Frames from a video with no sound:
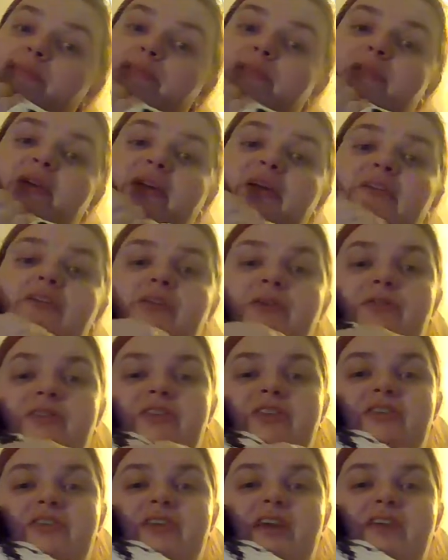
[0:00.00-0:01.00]
because her
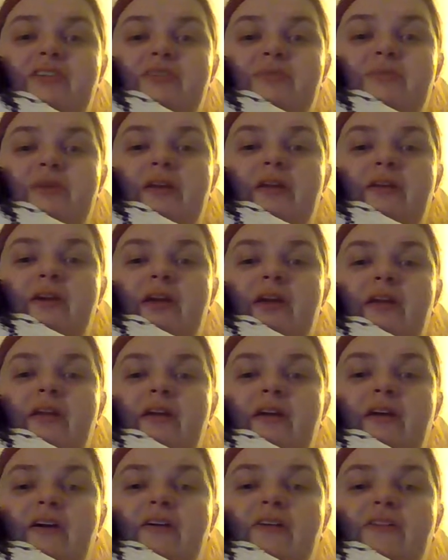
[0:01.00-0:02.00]
gestation period
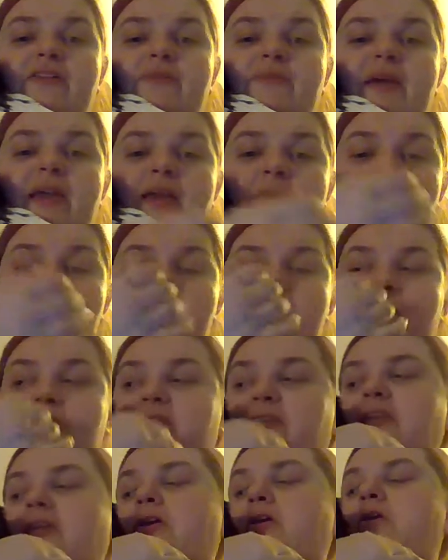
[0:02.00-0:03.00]
of
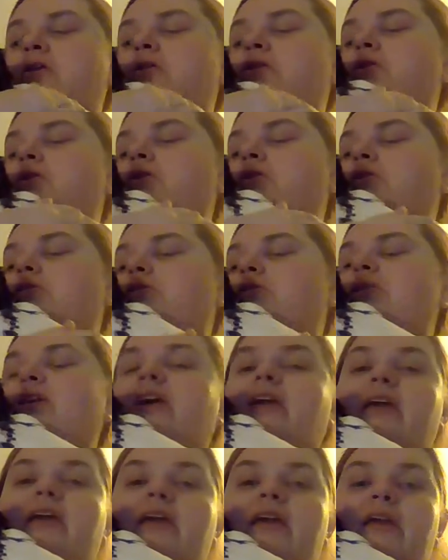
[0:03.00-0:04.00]
babies
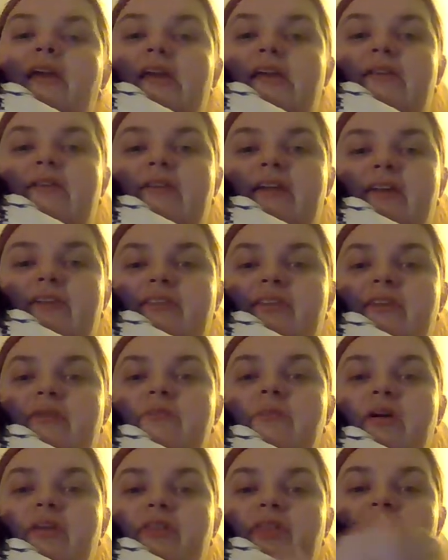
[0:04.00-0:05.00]
is less than a
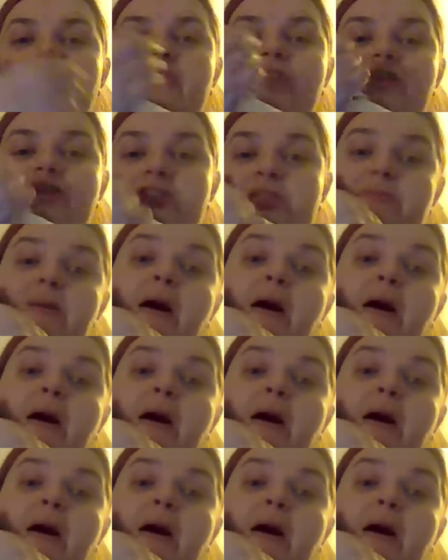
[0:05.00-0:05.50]
month and then she